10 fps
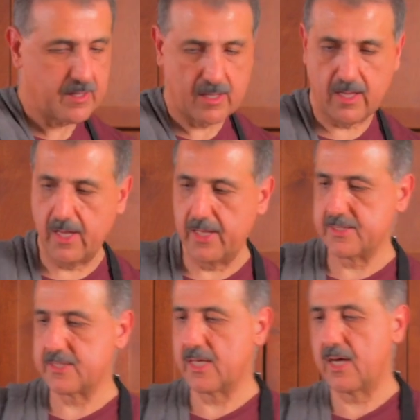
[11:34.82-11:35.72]

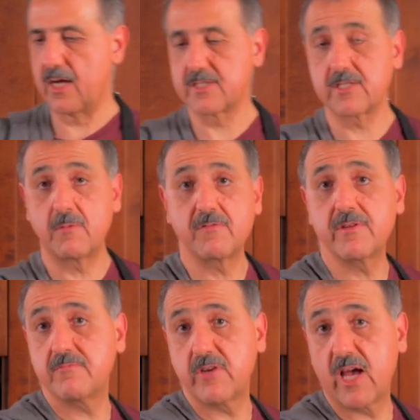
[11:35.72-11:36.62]
and some of
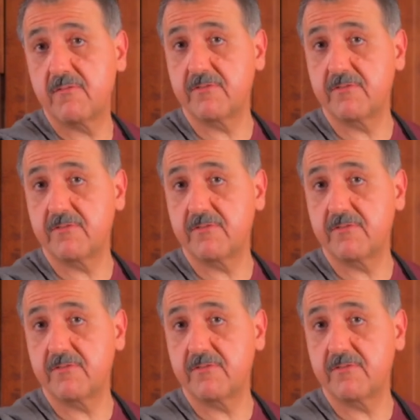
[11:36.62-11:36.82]
them we have